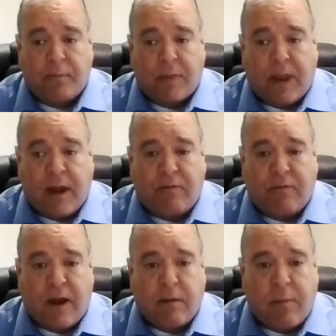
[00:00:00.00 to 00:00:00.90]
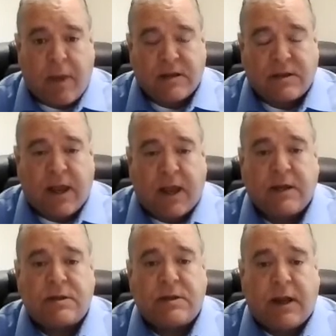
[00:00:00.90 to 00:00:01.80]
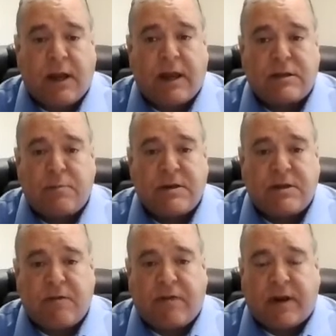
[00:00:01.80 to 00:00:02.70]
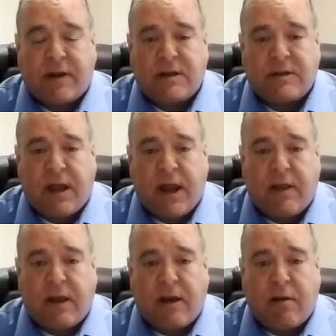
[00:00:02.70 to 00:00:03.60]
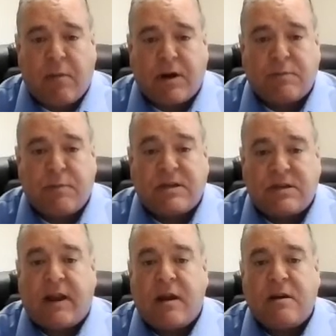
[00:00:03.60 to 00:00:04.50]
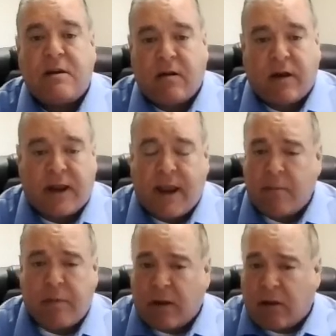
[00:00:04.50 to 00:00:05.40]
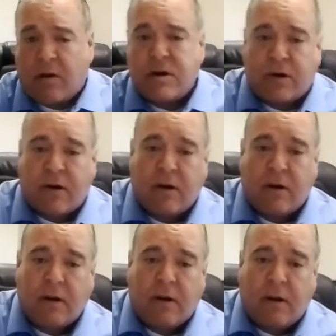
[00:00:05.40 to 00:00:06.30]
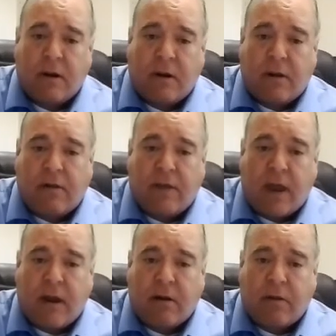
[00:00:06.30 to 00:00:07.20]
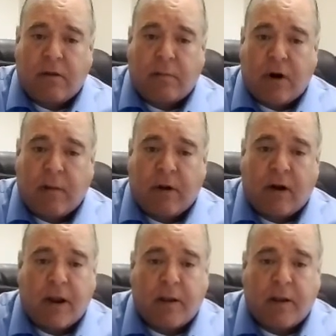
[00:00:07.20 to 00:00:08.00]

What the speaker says: In Fannie Mae's case, they specifically say that it must be secondary, can't be larger than the primary.